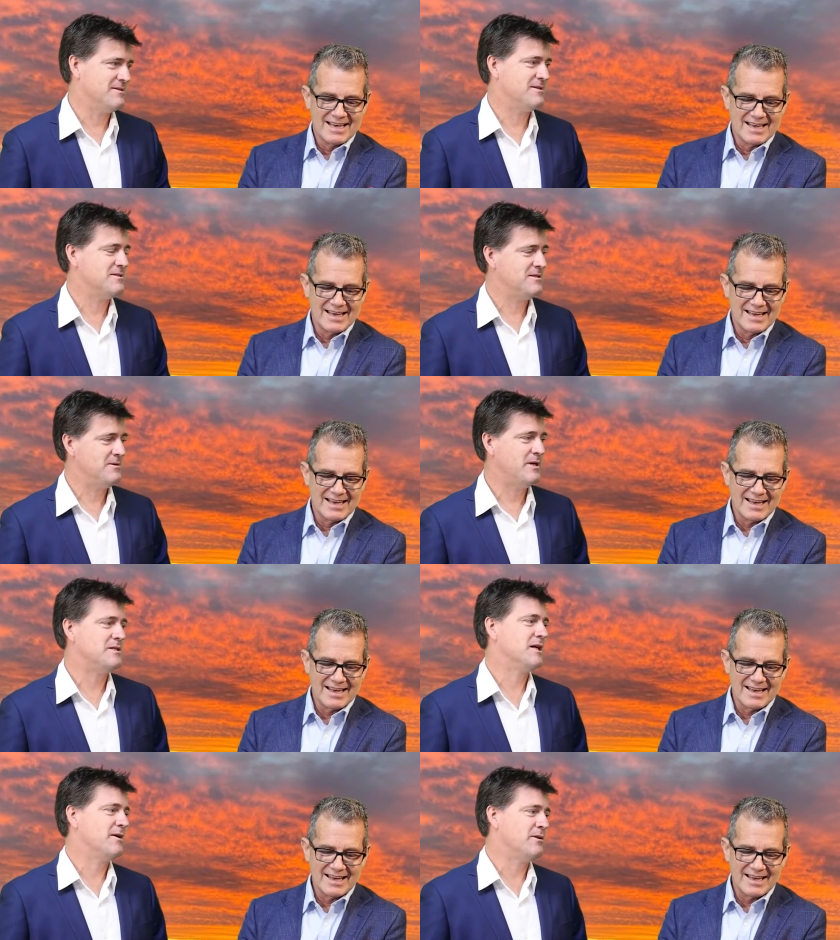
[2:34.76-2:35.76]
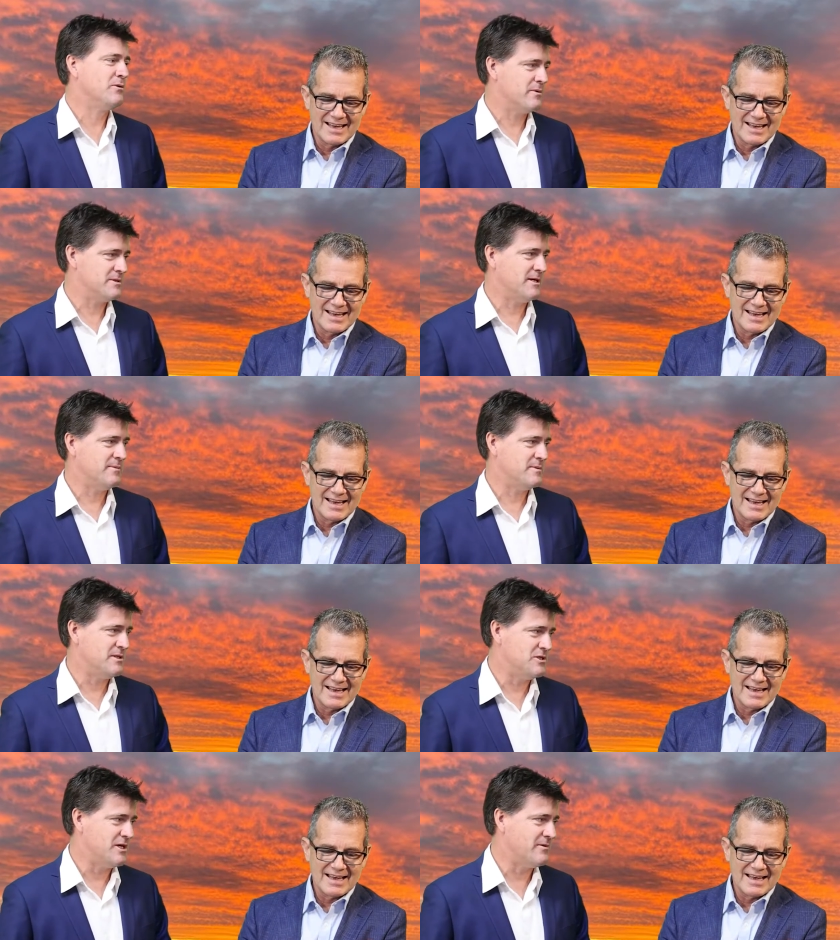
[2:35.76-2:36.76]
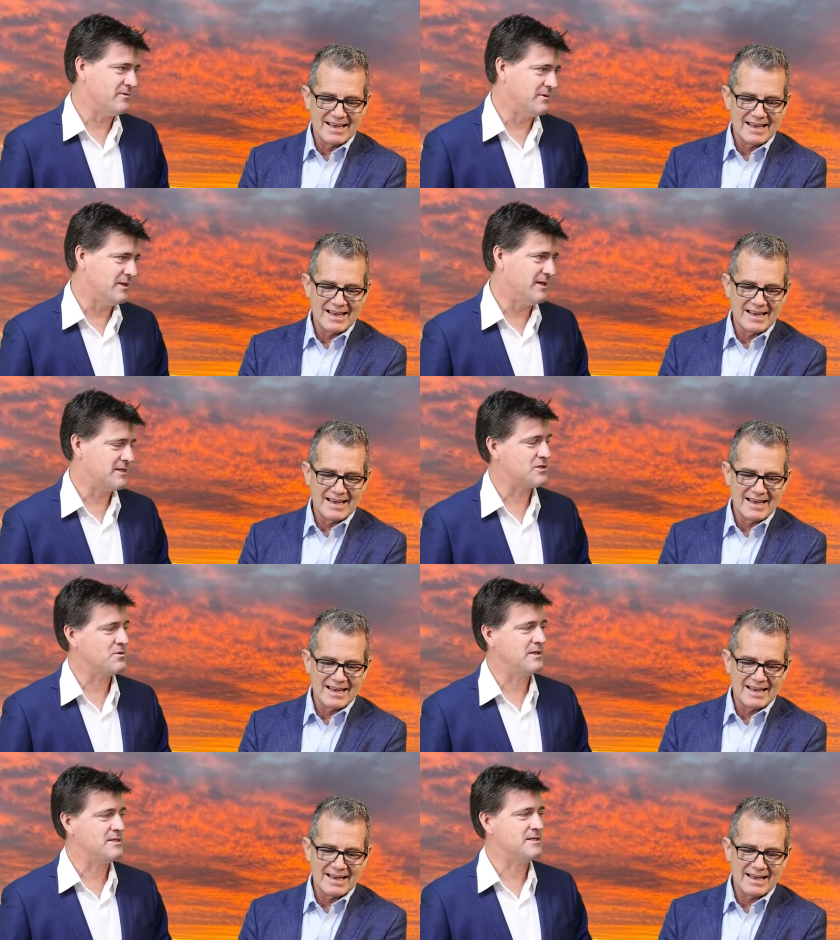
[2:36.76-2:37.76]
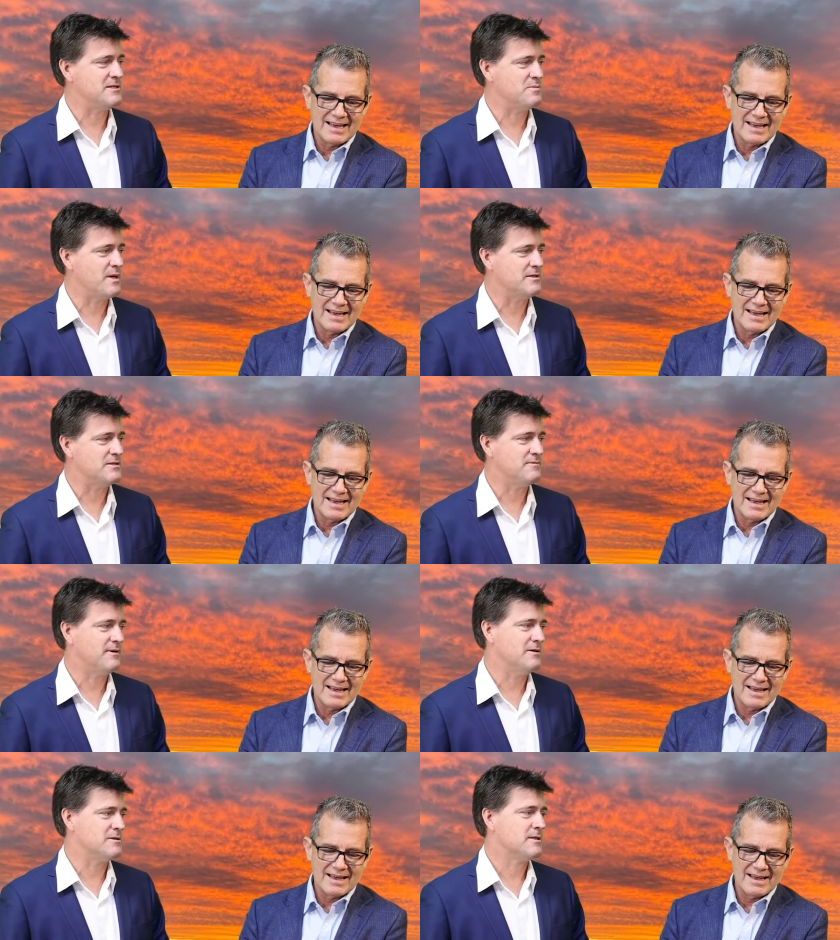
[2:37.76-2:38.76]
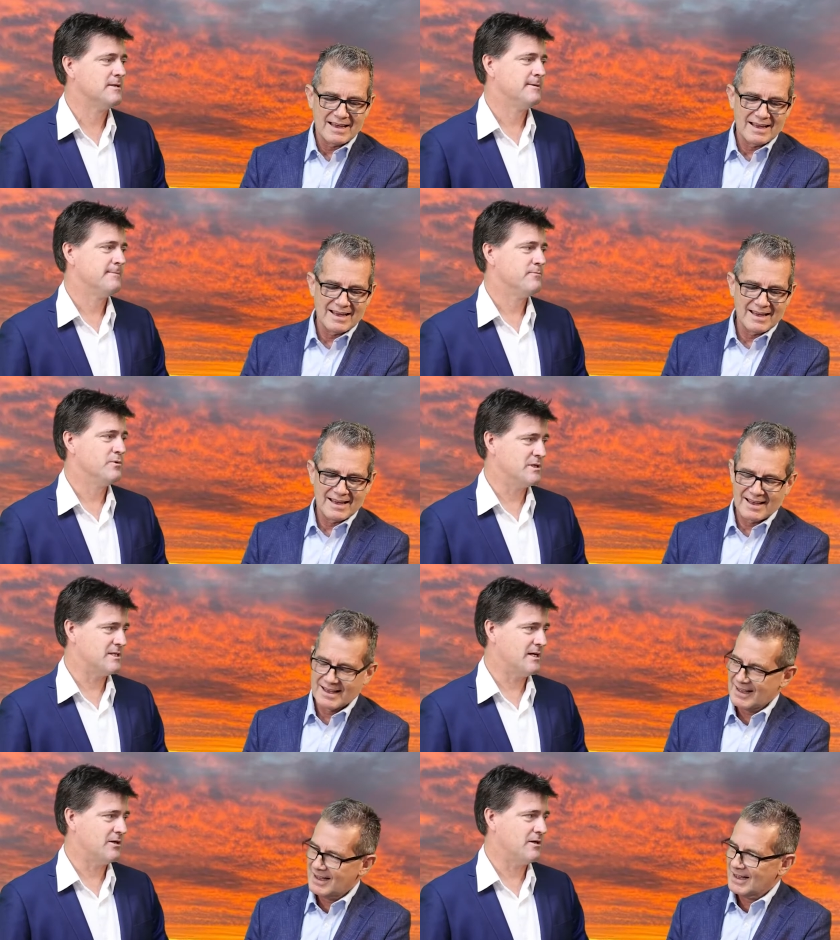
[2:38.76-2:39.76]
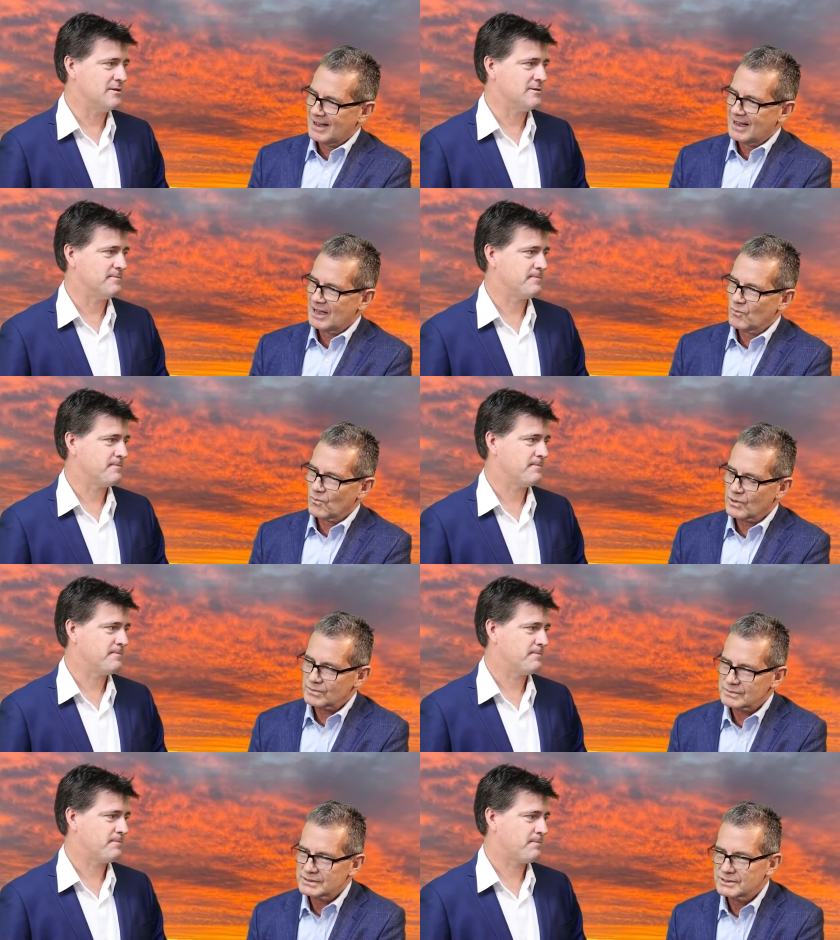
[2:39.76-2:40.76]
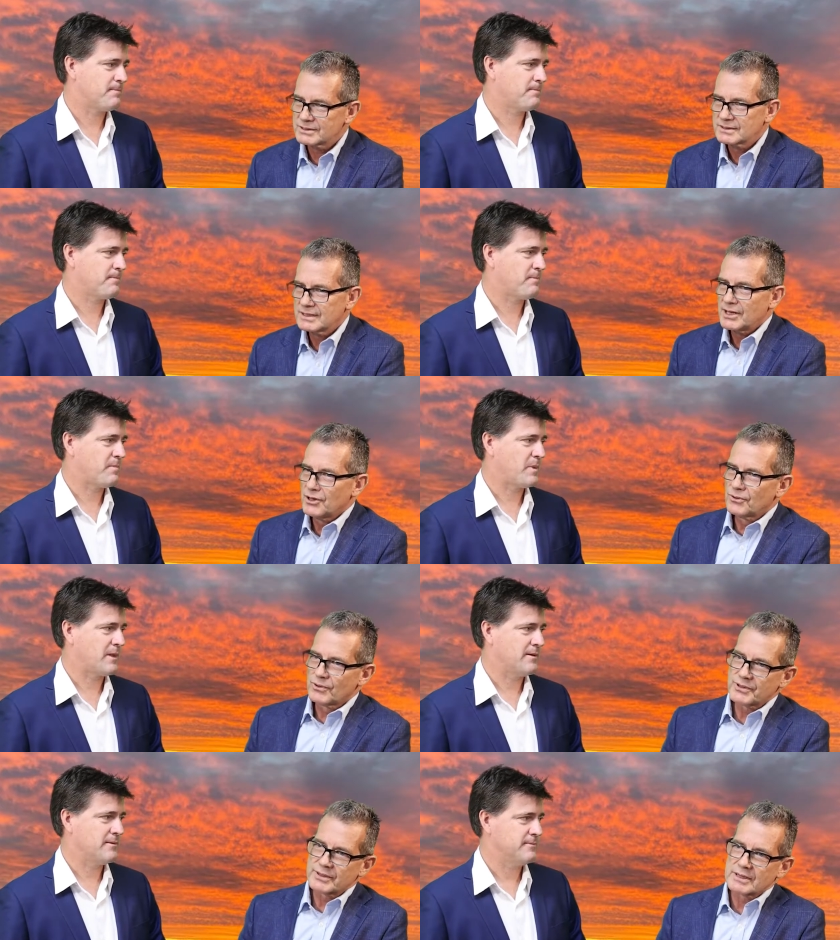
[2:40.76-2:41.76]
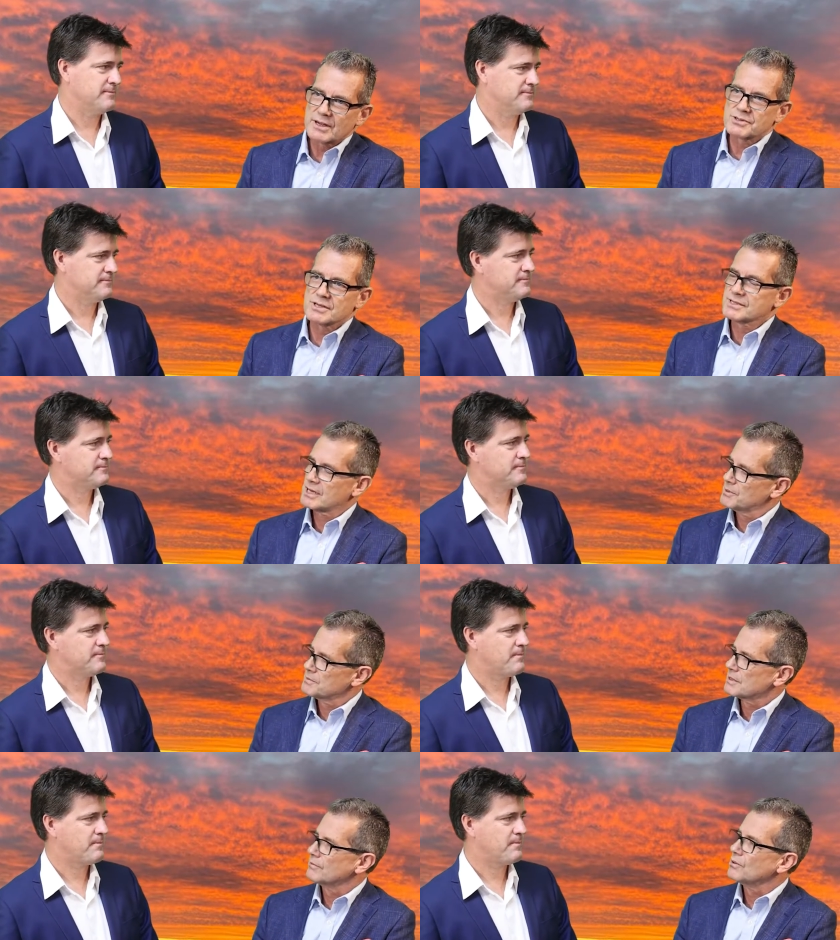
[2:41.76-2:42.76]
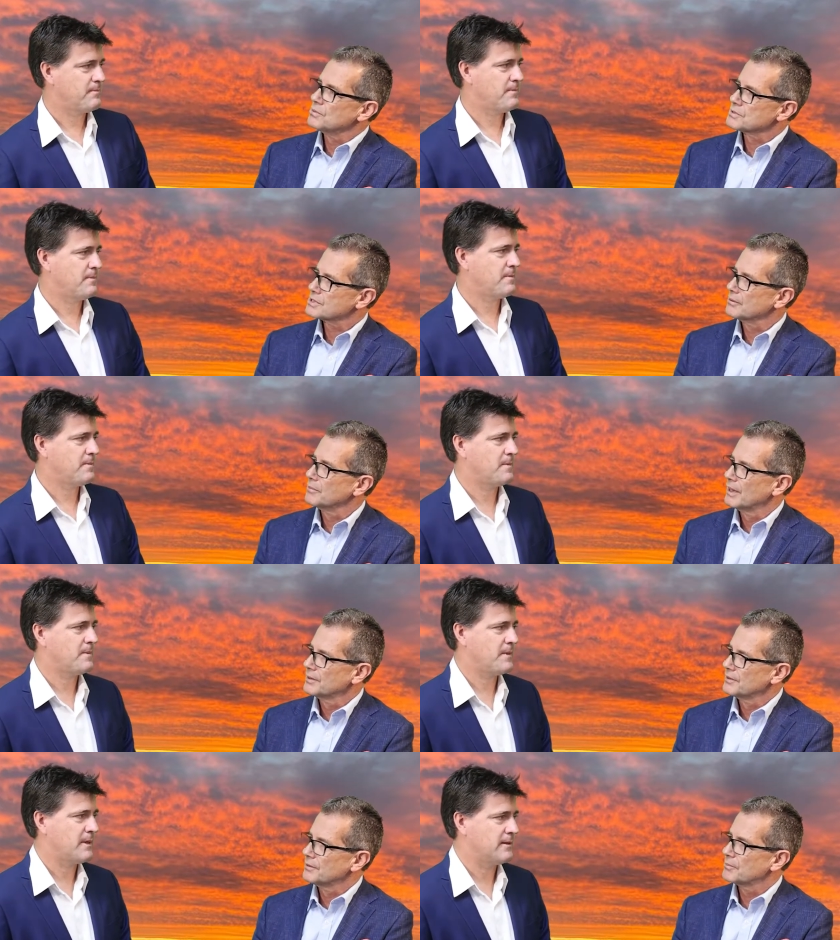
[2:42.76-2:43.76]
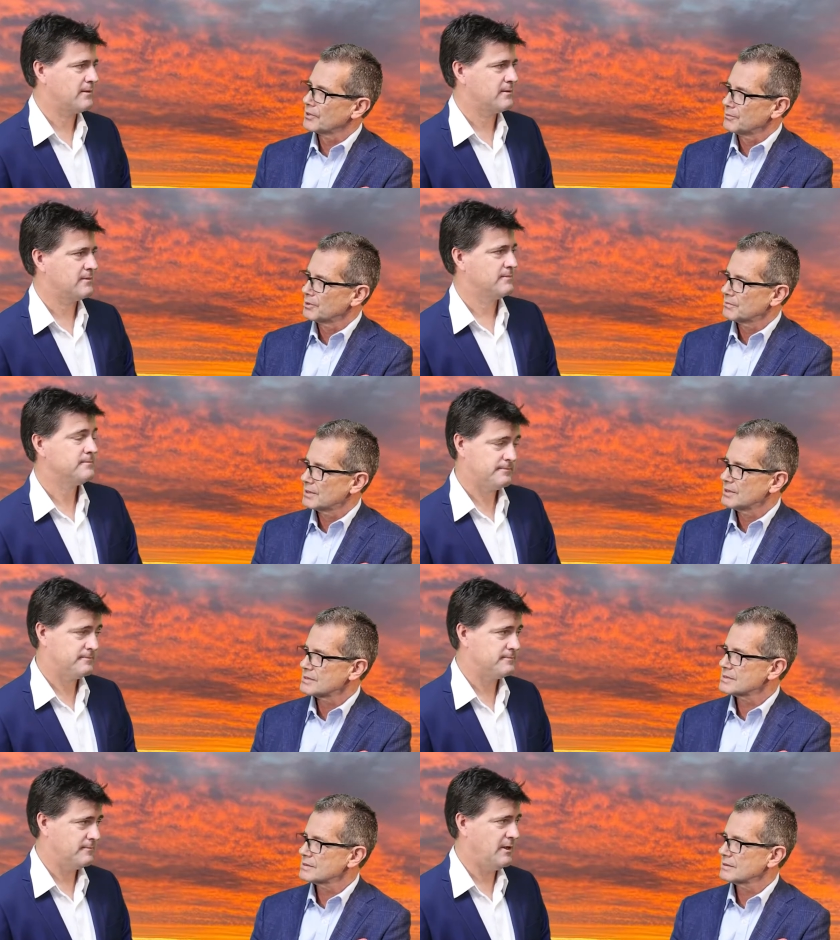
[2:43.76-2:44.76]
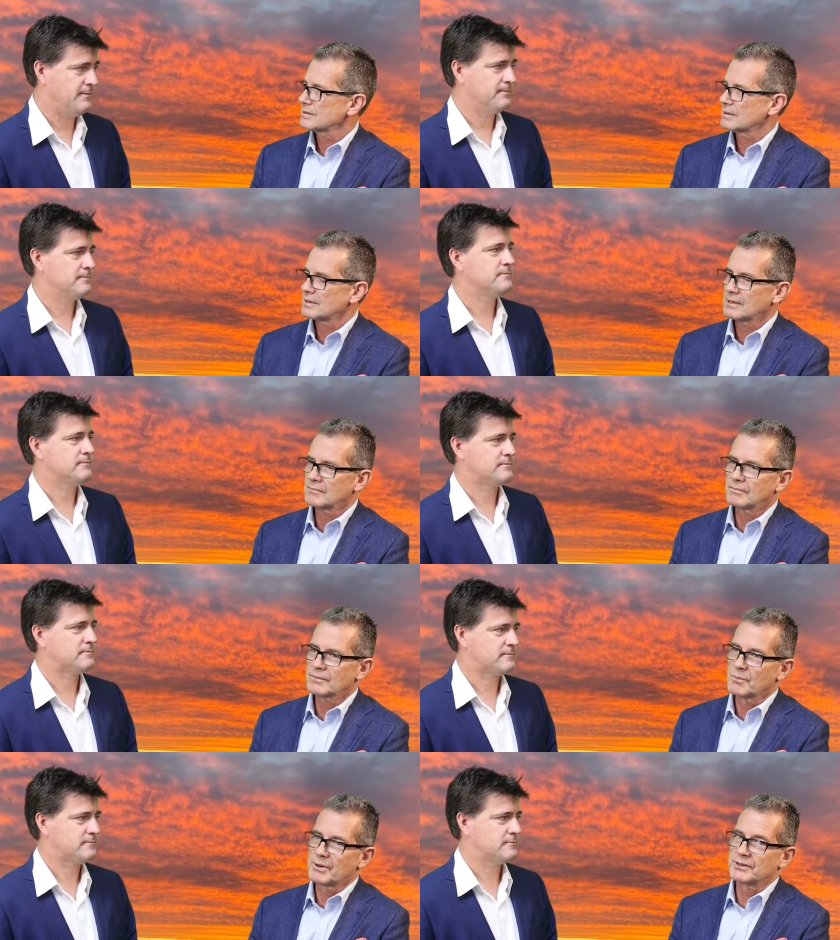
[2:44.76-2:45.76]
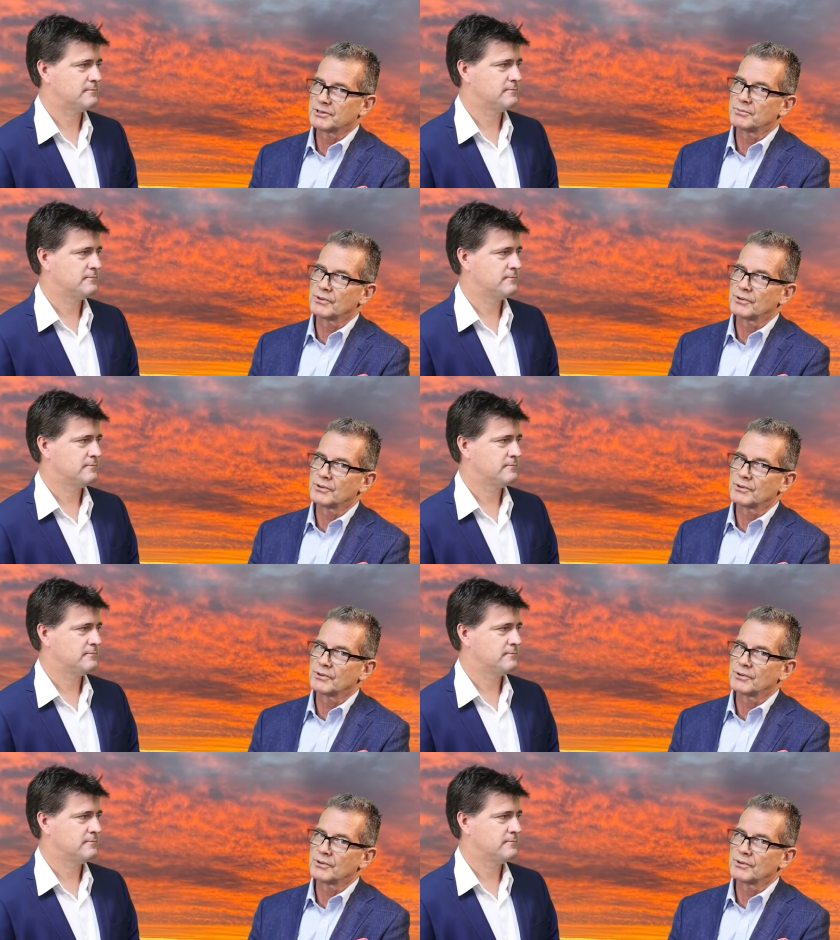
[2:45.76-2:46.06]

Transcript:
Speaker 1: the city beach area and northern suburbs in general in the next three to six months as far as real estate goes?
Speaker 2: Well, the northern coastal suburbs have always commanded the premium price yep. um, compared to the